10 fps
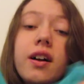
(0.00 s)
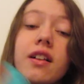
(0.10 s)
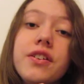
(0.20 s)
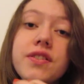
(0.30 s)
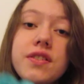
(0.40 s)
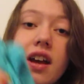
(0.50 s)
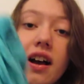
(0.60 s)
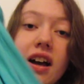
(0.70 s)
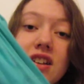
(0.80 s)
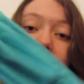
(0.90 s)
colors so
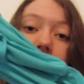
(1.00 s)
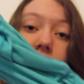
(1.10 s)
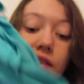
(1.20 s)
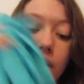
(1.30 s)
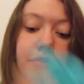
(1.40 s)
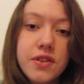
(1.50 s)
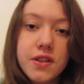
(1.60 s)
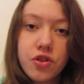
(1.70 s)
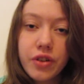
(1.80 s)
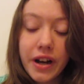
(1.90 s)
yeah I just love
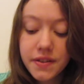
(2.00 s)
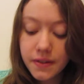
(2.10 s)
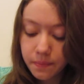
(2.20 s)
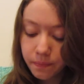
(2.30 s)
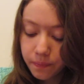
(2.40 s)
this dress